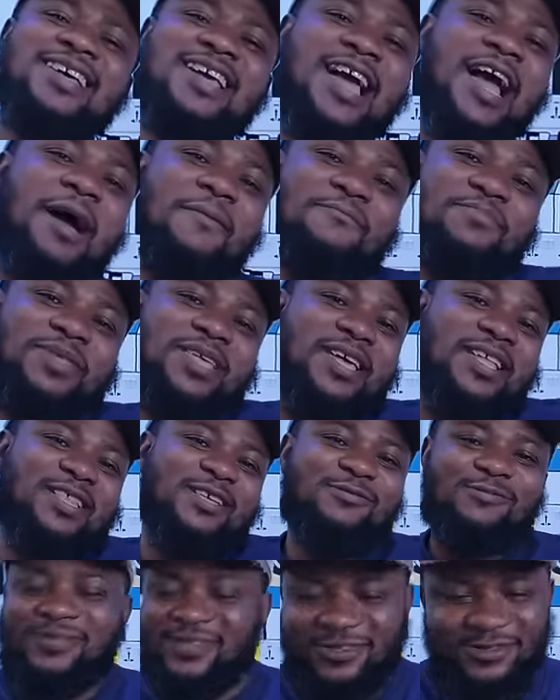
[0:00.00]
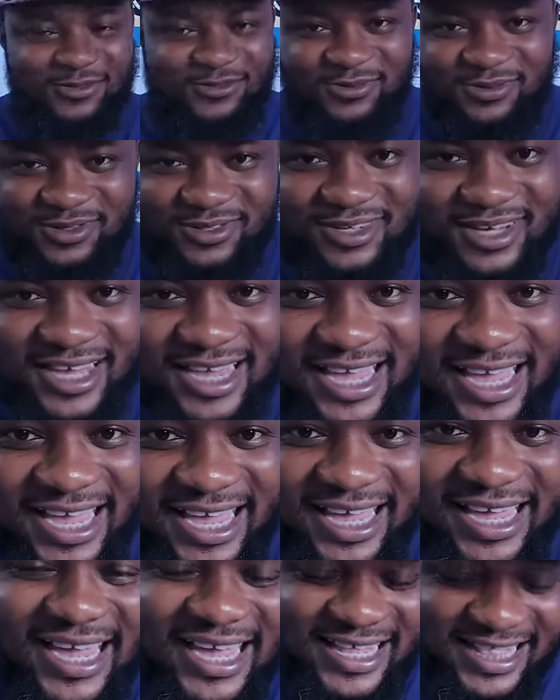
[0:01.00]
I'm telling you the truth.
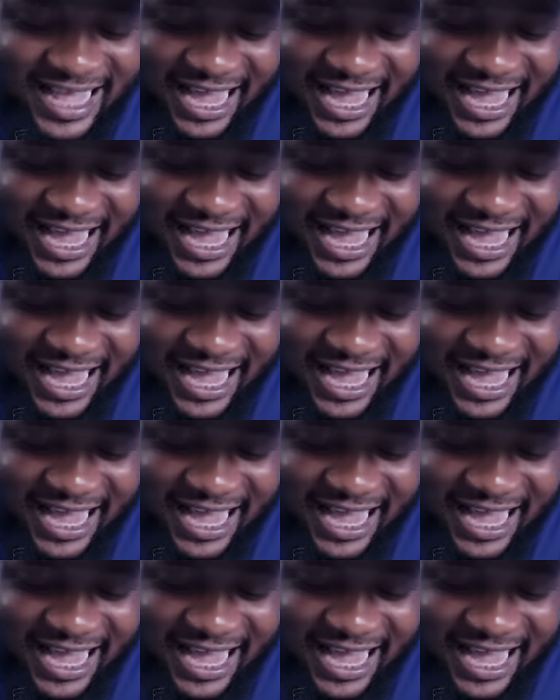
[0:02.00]
In